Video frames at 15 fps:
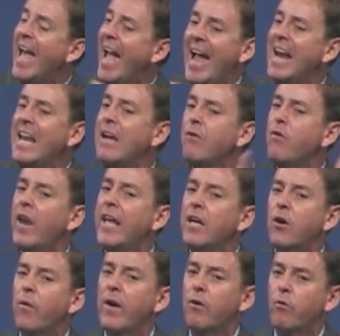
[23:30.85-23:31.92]
any
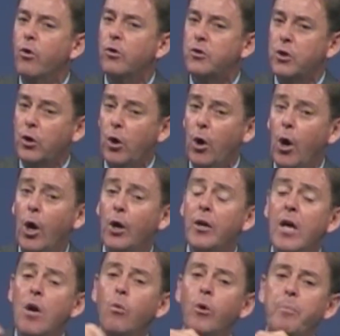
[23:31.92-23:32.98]
lingering route to God
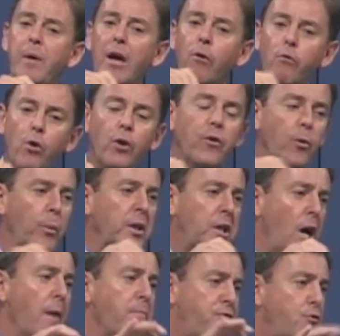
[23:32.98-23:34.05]
would be a route that would
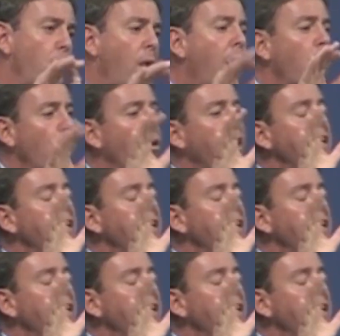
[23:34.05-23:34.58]
come through our own